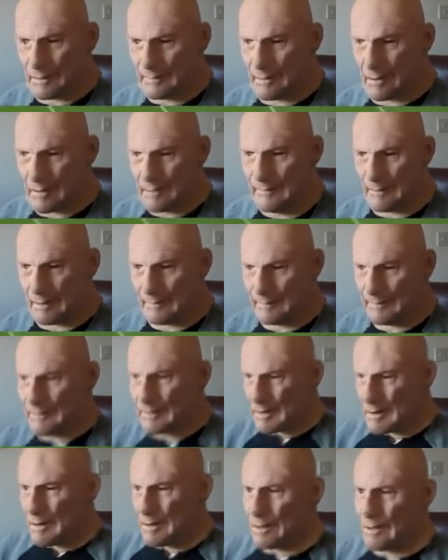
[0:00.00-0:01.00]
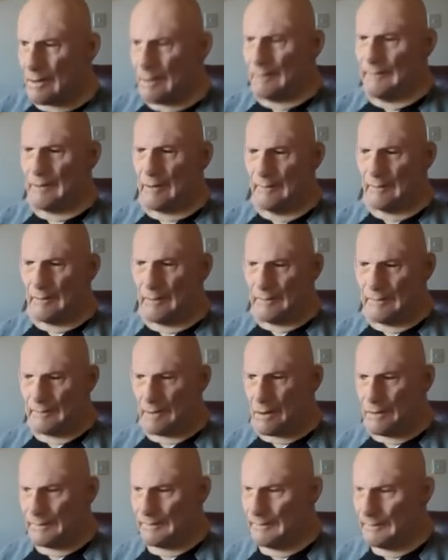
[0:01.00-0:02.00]
OP, baby. Why is everything
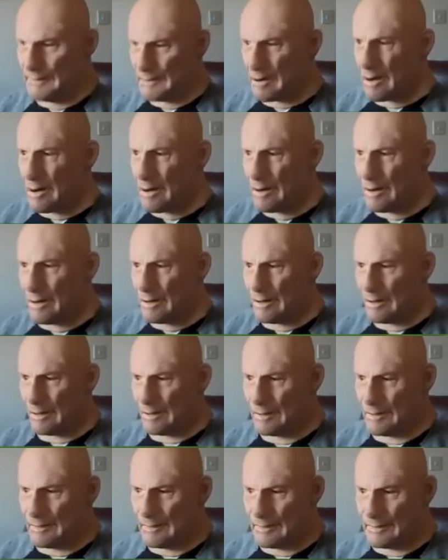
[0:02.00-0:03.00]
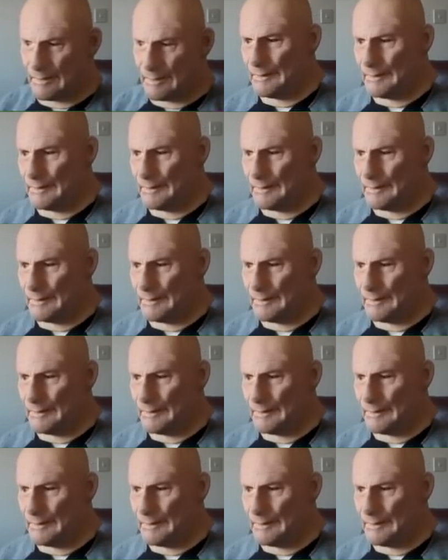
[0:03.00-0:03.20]
so slow?